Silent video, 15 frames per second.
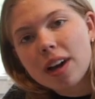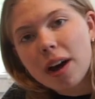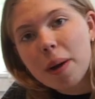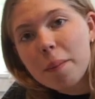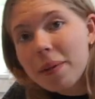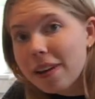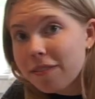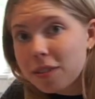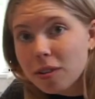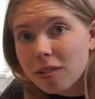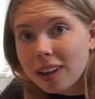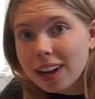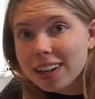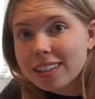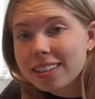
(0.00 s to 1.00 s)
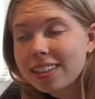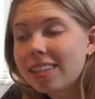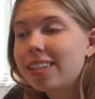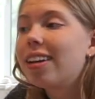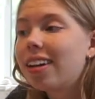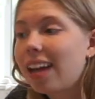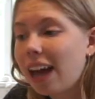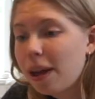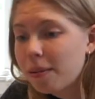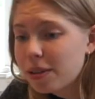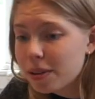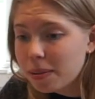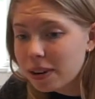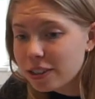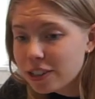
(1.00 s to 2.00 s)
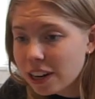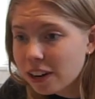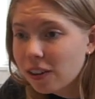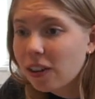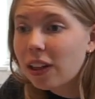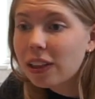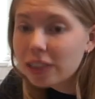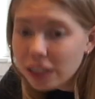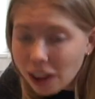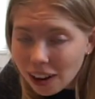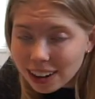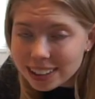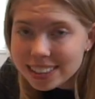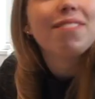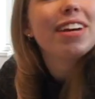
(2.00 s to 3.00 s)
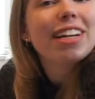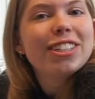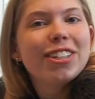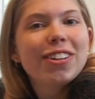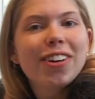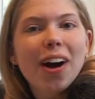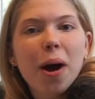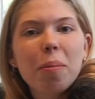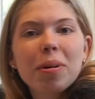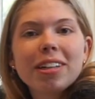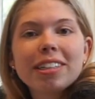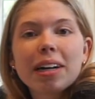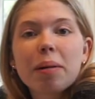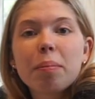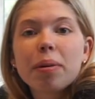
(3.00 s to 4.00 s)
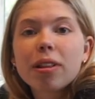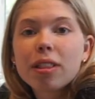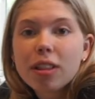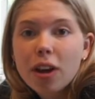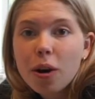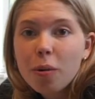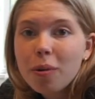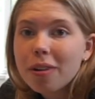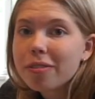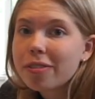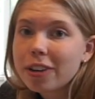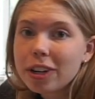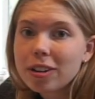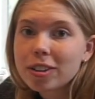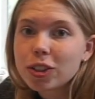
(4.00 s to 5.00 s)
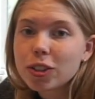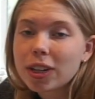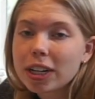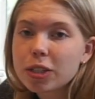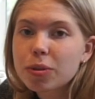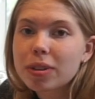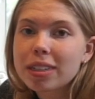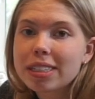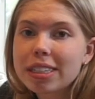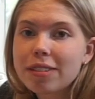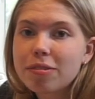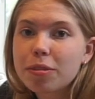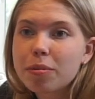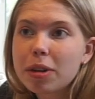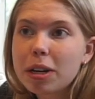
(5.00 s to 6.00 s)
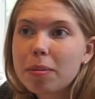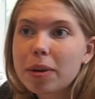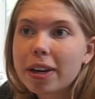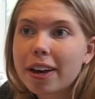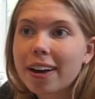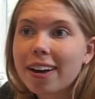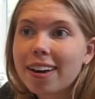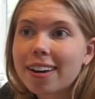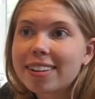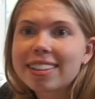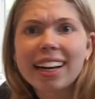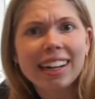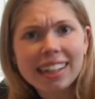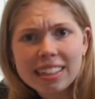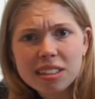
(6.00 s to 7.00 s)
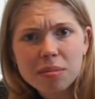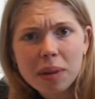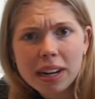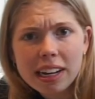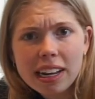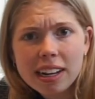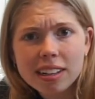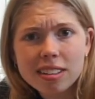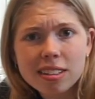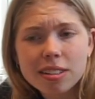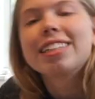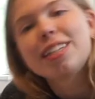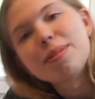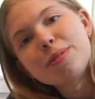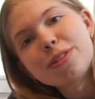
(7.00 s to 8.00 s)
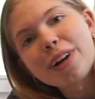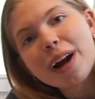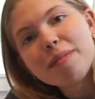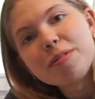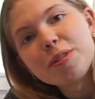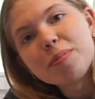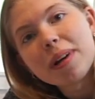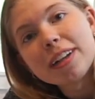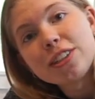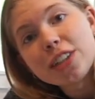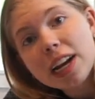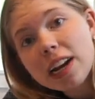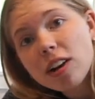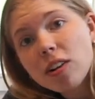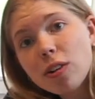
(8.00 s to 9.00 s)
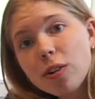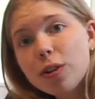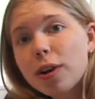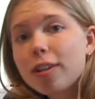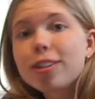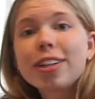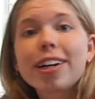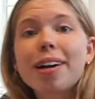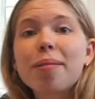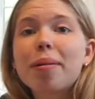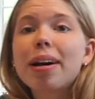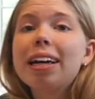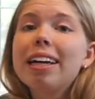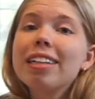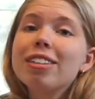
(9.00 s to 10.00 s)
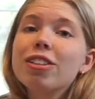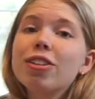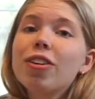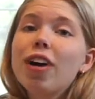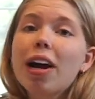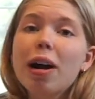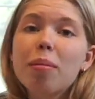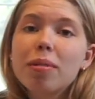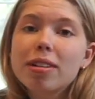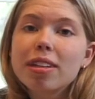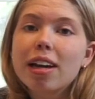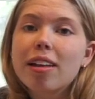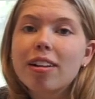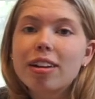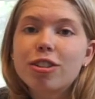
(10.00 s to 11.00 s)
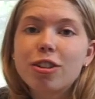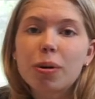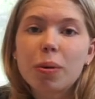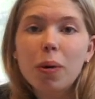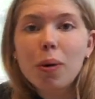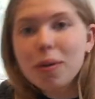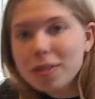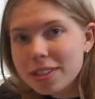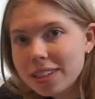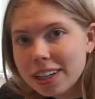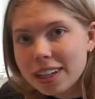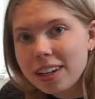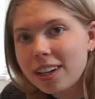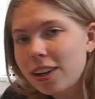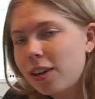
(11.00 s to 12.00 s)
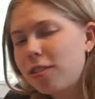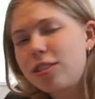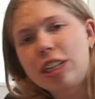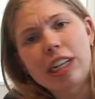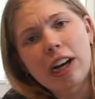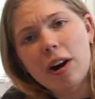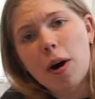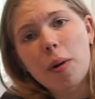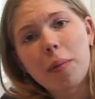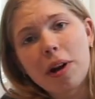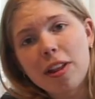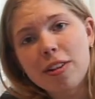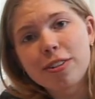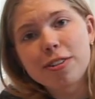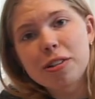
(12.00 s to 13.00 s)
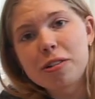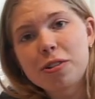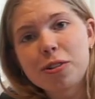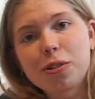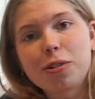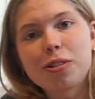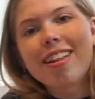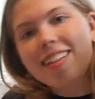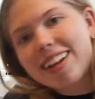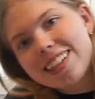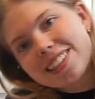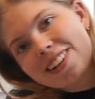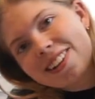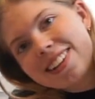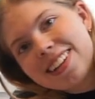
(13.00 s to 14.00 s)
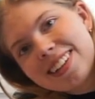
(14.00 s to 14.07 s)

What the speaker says: up if you liked it. It helps out my channel a lot. Make sure you comment down below what videos you guys want to see from me because I need some ideas. Subscribe to my channel, go check out my Instagram, it's elliejo-olsen. Go check out all my other socials, links are in the